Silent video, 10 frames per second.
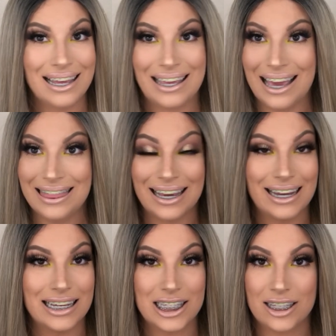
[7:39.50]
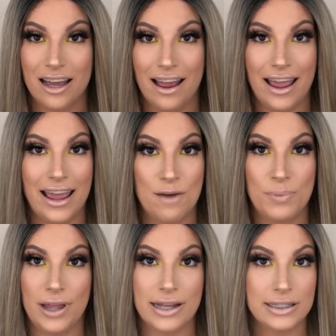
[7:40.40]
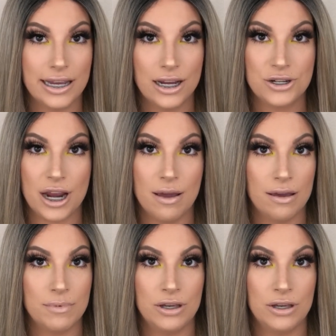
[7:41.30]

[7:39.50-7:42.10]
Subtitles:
Get this. It blends like a dream.